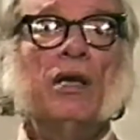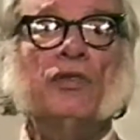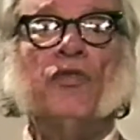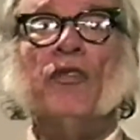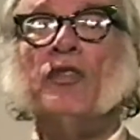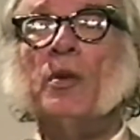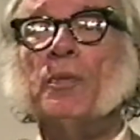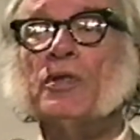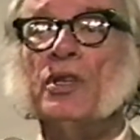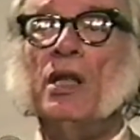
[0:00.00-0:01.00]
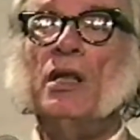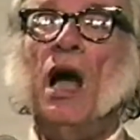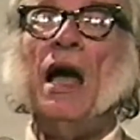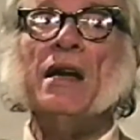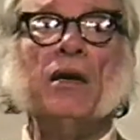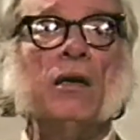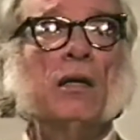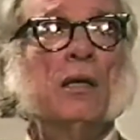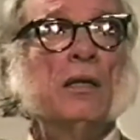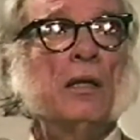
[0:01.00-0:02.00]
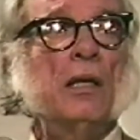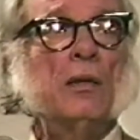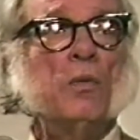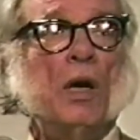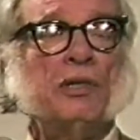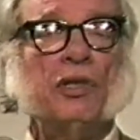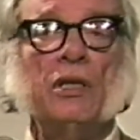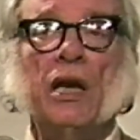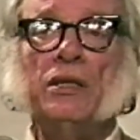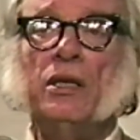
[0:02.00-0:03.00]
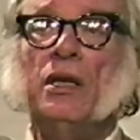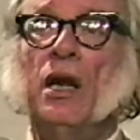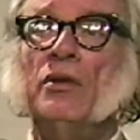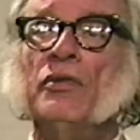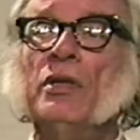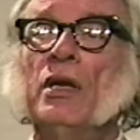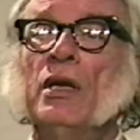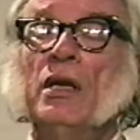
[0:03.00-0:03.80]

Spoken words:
is 50% higher than it was in 1900.